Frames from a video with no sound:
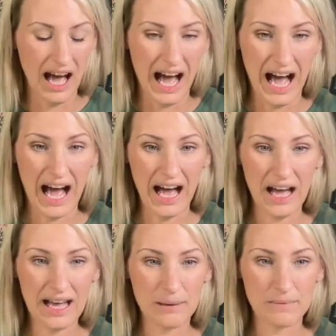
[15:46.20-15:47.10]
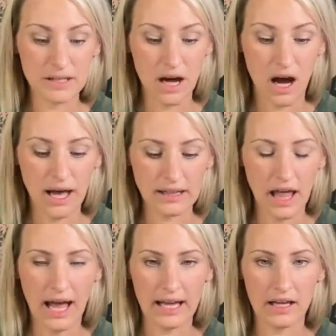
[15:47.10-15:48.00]
I am not
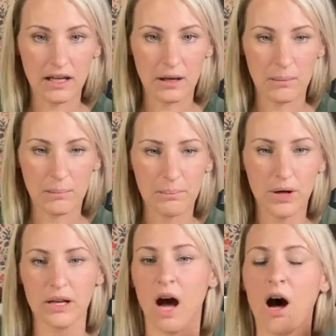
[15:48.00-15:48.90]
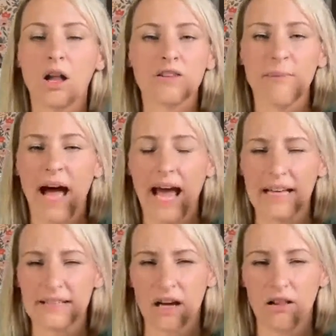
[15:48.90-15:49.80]
like putting all of my
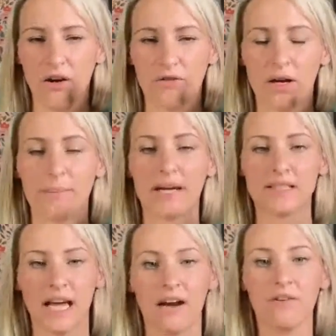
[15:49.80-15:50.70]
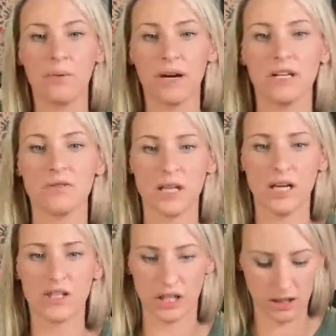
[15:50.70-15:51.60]
hands all over it because everywhere you
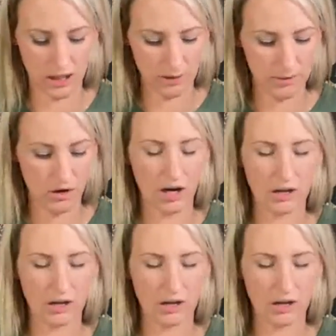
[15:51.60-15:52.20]
touch it could come across.